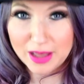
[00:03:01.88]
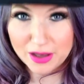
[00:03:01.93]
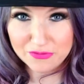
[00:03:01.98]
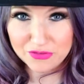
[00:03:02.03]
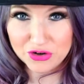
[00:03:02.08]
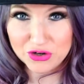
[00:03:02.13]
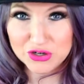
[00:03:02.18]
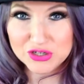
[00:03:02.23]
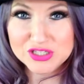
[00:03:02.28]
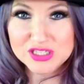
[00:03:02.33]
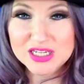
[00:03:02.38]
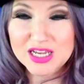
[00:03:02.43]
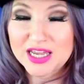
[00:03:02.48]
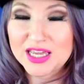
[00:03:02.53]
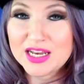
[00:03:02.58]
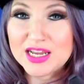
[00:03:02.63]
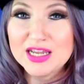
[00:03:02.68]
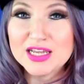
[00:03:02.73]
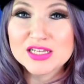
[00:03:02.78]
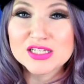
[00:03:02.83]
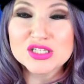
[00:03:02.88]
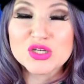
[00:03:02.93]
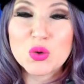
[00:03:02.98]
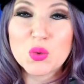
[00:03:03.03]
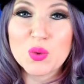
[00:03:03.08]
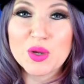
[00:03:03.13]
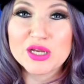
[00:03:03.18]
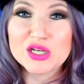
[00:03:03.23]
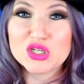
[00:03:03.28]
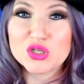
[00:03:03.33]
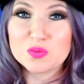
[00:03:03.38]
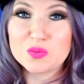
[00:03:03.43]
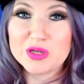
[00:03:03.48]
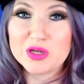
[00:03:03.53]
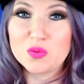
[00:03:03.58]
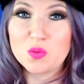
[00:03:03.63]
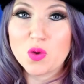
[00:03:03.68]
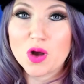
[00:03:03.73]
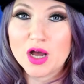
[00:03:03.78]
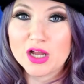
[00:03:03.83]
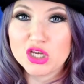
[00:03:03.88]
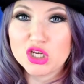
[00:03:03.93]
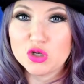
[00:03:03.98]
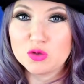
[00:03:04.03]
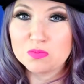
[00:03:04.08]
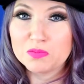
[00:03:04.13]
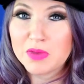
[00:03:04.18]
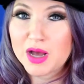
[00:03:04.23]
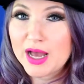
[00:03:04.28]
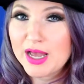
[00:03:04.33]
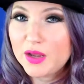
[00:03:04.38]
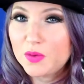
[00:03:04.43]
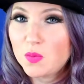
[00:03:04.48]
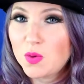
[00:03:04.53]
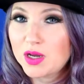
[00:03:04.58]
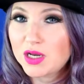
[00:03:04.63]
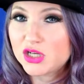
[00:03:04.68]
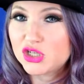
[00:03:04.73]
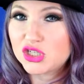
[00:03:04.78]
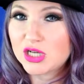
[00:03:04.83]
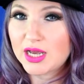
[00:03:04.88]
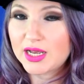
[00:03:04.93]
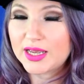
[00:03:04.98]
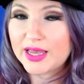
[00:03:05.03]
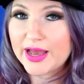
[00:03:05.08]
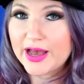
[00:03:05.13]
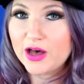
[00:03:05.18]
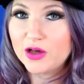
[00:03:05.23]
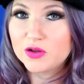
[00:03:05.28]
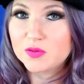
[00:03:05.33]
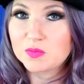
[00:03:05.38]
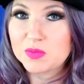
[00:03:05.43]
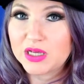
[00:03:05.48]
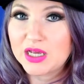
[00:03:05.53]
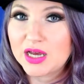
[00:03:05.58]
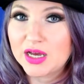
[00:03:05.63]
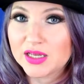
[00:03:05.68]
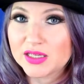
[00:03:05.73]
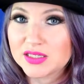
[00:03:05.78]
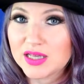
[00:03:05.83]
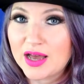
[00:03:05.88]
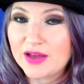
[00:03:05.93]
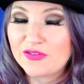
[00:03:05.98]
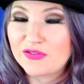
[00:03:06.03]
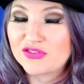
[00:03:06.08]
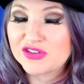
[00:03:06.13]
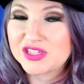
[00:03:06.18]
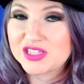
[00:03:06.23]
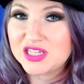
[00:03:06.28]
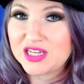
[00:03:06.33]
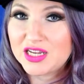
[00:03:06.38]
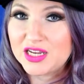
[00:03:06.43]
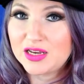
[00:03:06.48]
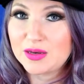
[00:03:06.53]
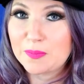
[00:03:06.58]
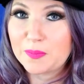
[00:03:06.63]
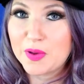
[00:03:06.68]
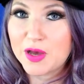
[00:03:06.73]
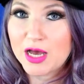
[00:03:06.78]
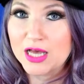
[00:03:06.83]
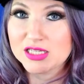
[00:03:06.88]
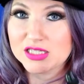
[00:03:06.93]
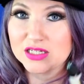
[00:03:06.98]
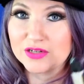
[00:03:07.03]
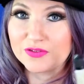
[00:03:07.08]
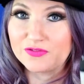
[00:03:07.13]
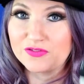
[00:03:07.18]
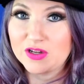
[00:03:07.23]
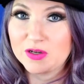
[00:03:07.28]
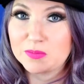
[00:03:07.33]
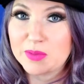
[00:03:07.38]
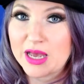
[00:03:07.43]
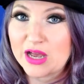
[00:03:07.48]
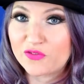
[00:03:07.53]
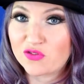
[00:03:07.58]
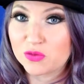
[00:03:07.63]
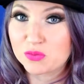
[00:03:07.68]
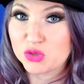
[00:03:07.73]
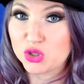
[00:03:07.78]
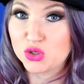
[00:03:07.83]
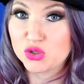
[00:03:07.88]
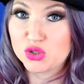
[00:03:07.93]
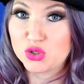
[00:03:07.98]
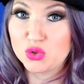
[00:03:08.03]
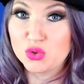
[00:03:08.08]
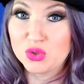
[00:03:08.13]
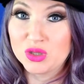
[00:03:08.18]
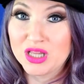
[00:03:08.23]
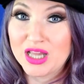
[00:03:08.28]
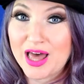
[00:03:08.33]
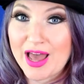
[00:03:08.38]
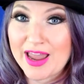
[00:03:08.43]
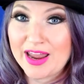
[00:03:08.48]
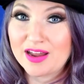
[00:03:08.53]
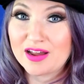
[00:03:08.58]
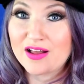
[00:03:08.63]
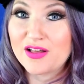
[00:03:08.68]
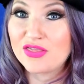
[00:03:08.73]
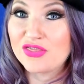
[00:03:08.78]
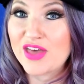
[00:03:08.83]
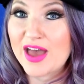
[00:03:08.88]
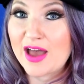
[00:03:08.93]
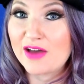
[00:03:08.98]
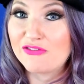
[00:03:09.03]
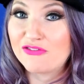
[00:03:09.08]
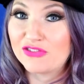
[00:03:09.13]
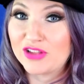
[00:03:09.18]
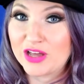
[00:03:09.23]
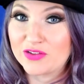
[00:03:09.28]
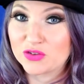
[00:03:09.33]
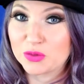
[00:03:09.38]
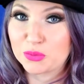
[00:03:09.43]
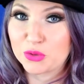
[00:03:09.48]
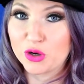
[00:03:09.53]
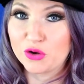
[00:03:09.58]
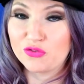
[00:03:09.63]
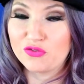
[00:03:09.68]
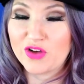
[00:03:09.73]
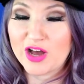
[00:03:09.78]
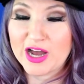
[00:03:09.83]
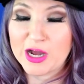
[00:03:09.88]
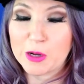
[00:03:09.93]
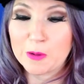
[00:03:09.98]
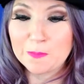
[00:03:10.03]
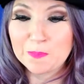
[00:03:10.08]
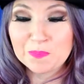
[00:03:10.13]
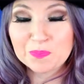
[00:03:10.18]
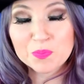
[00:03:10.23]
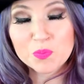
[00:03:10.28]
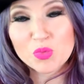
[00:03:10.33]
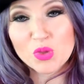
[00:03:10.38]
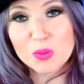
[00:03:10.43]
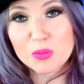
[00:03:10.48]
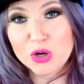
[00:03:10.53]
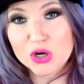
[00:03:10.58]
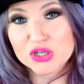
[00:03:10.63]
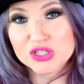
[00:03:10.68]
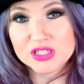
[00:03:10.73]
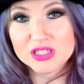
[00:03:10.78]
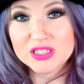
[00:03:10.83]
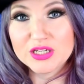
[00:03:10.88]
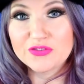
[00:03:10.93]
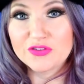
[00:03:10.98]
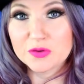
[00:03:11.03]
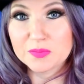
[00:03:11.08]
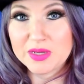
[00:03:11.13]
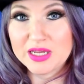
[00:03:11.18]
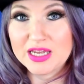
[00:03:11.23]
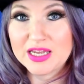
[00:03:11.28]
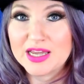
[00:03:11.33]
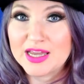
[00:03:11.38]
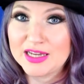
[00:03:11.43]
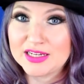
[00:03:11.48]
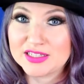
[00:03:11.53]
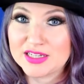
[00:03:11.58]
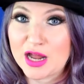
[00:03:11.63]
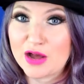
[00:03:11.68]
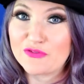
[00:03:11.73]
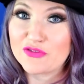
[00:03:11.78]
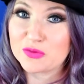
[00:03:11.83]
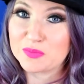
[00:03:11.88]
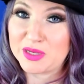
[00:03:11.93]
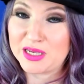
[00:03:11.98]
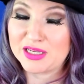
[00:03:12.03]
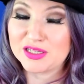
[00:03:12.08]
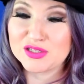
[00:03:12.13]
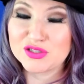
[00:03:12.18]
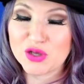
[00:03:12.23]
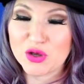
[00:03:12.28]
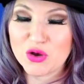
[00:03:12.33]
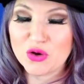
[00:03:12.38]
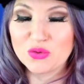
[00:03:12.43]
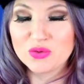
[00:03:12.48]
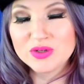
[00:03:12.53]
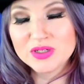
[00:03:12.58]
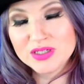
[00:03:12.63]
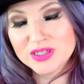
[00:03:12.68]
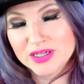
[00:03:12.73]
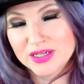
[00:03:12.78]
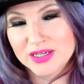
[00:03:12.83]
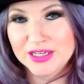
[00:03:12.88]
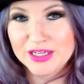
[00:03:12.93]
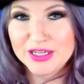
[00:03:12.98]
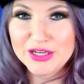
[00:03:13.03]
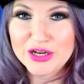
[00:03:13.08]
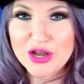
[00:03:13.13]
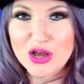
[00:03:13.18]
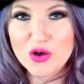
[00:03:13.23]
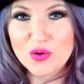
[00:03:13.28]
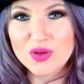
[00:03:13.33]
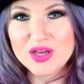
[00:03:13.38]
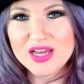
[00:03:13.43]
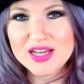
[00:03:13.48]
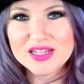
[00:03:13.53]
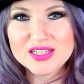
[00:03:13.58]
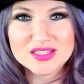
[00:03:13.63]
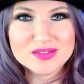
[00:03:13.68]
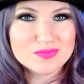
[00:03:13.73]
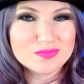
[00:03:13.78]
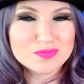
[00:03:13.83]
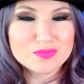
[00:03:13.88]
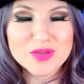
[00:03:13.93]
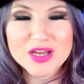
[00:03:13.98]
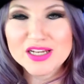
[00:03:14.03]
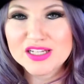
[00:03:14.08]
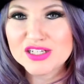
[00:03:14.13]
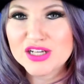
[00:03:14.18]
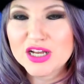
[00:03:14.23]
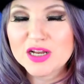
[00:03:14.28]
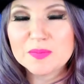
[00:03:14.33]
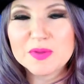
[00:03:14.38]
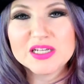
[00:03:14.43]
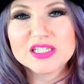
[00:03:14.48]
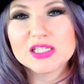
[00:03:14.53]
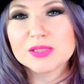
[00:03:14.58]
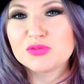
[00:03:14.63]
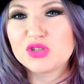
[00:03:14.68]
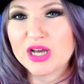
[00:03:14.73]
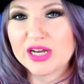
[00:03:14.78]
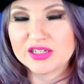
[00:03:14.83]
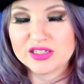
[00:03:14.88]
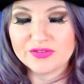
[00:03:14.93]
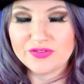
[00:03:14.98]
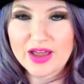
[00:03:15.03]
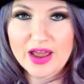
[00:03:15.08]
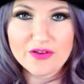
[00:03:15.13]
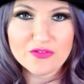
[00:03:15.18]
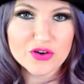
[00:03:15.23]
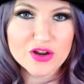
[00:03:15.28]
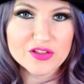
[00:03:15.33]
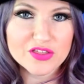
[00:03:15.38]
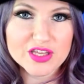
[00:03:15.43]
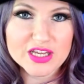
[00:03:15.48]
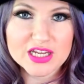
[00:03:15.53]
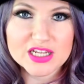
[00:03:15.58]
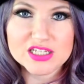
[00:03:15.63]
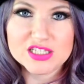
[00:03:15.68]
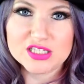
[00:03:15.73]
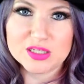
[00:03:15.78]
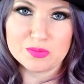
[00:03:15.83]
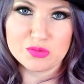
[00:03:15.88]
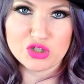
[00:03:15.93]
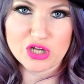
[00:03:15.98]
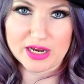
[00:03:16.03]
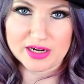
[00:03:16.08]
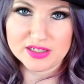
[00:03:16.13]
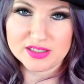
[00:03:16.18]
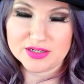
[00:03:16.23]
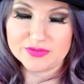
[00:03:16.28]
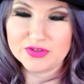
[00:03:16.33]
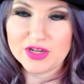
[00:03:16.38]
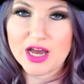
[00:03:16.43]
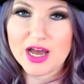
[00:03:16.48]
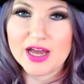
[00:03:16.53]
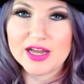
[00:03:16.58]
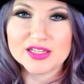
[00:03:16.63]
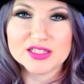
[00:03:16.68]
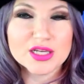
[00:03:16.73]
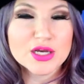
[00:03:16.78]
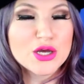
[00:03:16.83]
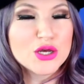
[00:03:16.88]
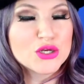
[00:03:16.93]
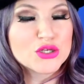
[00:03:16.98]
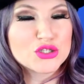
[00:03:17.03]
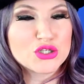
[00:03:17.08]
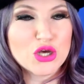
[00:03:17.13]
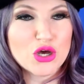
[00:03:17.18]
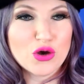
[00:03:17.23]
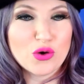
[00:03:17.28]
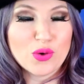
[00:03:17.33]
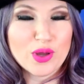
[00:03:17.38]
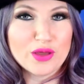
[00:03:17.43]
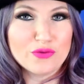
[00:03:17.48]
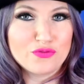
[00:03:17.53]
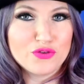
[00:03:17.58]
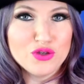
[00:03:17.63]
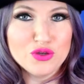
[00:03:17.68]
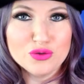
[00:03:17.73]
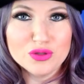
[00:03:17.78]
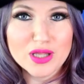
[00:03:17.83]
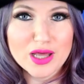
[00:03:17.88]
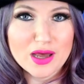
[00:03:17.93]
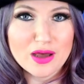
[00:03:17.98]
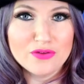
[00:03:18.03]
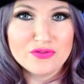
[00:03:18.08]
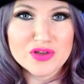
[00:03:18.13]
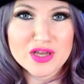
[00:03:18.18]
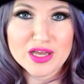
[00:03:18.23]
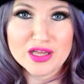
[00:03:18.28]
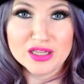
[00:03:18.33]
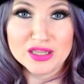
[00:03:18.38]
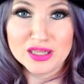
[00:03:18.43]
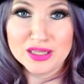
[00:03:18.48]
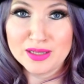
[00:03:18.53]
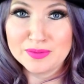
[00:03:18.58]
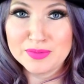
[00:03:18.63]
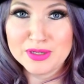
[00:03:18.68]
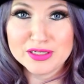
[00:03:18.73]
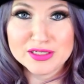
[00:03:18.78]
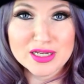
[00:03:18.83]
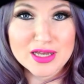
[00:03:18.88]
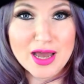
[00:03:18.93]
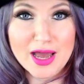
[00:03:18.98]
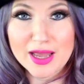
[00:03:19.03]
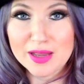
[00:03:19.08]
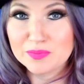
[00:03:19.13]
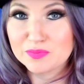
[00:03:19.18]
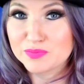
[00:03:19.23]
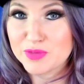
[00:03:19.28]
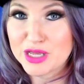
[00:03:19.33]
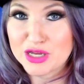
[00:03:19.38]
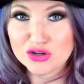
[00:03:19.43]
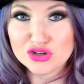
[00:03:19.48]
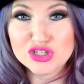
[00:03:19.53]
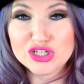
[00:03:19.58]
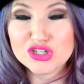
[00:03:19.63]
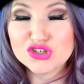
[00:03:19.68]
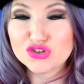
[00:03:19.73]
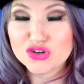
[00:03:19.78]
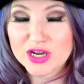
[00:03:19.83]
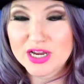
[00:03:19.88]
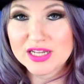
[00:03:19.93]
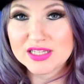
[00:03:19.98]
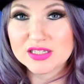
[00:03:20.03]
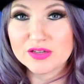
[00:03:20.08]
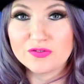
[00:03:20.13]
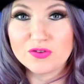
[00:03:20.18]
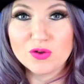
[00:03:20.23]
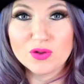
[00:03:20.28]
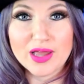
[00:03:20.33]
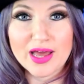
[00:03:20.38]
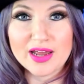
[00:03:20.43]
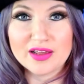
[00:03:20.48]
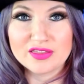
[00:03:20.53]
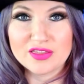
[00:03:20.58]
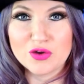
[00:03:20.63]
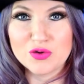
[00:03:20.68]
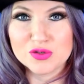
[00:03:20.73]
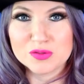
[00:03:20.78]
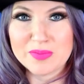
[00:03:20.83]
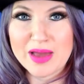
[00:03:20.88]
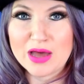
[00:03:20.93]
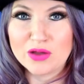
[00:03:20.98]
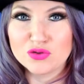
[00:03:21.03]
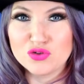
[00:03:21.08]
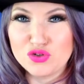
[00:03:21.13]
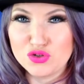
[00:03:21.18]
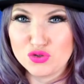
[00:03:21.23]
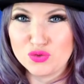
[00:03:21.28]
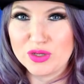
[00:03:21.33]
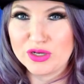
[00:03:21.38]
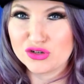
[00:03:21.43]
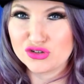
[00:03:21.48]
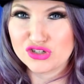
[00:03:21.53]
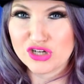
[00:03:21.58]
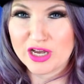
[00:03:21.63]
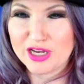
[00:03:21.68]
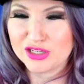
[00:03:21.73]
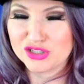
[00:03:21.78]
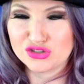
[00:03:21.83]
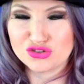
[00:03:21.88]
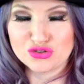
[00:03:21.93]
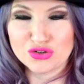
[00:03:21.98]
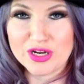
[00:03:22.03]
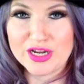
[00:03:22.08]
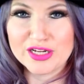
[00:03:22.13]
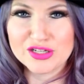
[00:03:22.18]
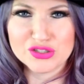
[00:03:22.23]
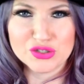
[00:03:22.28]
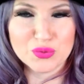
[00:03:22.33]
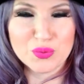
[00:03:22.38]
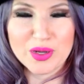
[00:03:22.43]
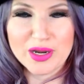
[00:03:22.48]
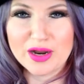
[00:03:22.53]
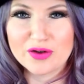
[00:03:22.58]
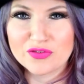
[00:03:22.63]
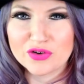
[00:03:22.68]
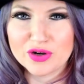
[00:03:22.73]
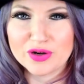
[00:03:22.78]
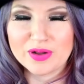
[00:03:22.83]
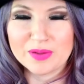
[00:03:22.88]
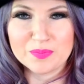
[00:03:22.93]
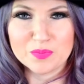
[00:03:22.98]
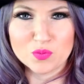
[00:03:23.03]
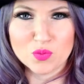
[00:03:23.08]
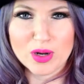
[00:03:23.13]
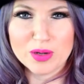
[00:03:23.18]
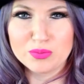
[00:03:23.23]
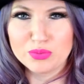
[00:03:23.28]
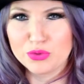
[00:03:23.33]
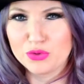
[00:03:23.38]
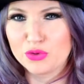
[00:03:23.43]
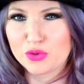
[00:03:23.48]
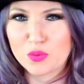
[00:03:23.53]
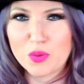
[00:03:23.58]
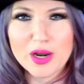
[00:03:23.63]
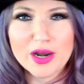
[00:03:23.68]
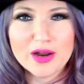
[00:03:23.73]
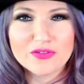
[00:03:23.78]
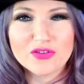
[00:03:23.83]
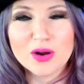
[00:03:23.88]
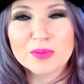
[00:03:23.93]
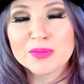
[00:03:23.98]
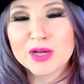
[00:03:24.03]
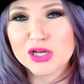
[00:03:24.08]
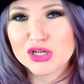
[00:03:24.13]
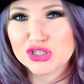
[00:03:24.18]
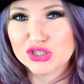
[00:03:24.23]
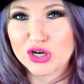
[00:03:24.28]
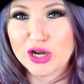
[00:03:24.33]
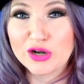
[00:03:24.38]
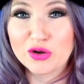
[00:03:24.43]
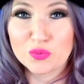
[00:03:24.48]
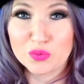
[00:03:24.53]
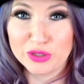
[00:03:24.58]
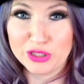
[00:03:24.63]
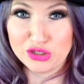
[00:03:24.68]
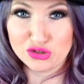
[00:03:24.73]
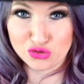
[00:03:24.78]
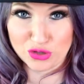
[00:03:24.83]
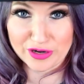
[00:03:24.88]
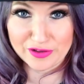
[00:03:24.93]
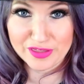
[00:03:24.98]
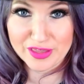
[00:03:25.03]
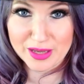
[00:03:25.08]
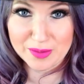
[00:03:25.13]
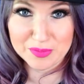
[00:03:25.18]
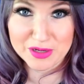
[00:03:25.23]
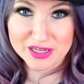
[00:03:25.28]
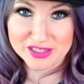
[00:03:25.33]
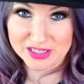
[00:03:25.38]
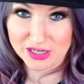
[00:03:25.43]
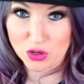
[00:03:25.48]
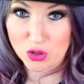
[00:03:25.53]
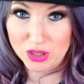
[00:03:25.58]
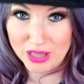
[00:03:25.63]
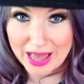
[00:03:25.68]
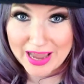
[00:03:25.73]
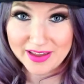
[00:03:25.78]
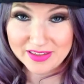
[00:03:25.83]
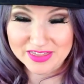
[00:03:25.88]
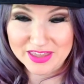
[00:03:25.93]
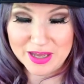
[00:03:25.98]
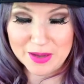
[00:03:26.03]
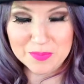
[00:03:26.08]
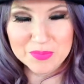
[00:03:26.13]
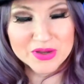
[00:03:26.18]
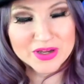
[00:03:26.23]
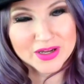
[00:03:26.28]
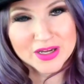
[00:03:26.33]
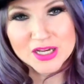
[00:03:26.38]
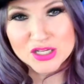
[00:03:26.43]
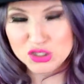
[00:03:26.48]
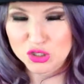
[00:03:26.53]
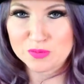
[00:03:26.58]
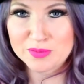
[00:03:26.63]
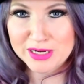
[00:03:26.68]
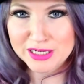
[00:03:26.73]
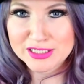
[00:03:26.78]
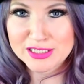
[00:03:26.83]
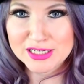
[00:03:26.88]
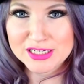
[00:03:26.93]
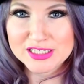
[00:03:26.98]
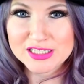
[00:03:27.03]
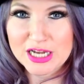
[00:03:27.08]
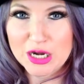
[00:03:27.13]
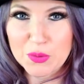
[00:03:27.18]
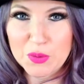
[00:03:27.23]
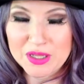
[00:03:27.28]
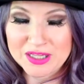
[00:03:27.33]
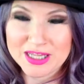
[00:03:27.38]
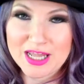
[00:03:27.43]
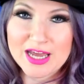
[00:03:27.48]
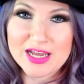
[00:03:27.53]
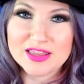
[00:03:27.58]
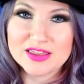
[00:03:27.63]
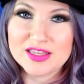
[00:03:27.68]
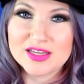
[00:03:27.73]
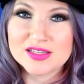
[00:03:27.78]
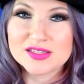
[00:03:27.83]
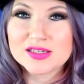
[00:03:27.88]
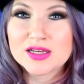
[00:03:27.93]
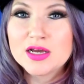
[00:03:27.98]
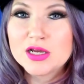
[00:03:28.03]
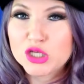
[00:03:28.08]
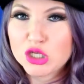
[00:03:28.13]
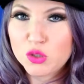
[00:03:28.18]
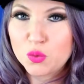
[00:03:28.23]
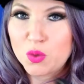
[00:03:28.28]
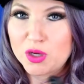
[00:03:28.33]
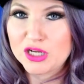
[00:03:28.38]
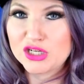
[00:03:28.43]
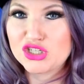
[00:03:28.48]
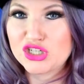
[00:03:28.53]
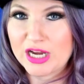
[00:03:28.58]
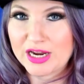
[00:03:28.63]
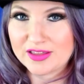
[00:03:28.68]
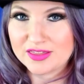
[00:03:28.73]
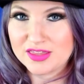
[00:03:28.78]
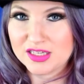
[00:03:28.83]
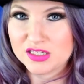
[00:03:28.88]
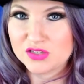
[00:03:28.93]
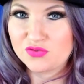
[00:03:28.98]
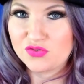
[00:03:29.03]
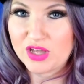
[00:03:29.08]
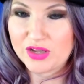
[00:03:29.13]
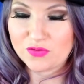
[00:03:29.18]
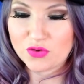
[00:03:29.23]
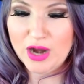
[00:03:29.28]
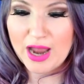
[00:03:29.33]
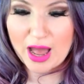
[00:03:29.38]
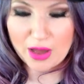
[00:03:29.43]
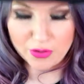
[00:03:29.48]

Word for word: lovers, it is going to be one you might want to check out because I've seen positive feedback from those who like that flavor profile. Personally, for me, it's not for me. So, you know, it's it's going to be subjective. Everything is subjective, guys. So if you love lemon type energy drinks, if you like those Mountain Dew energized drinks or whatever, Red Bull or whatever, I'm not sure, I don't really drink them because I don't like them, so it makes sense that I wouldn't like this. You want to check this flavor